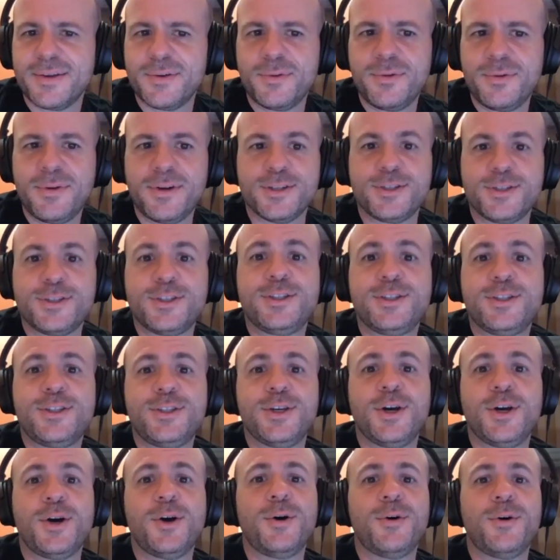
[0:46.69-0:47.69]
we're
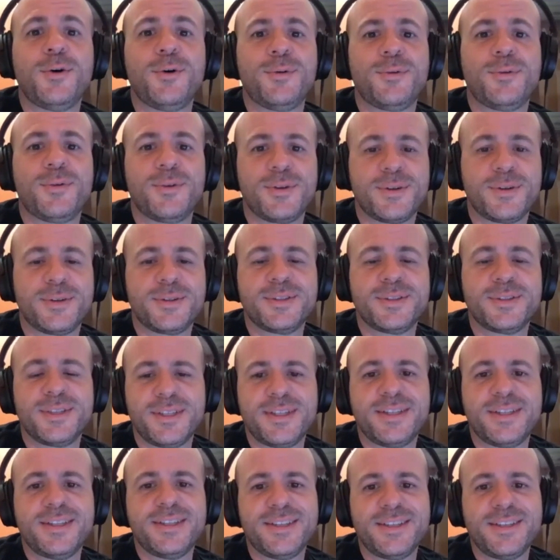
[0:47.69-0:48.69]
so
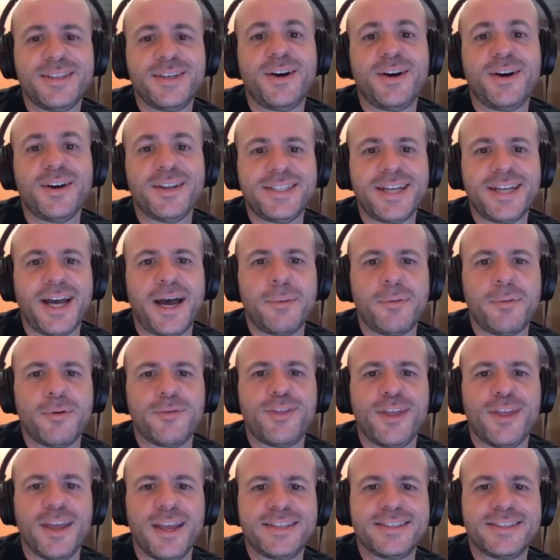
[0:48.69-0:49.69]
on top of
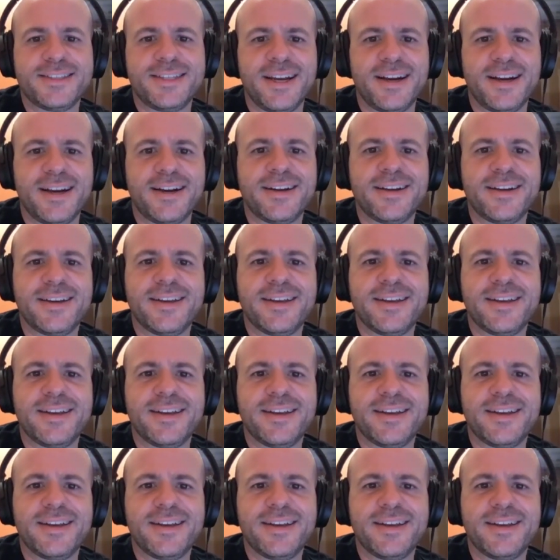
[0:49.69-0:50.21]
things here.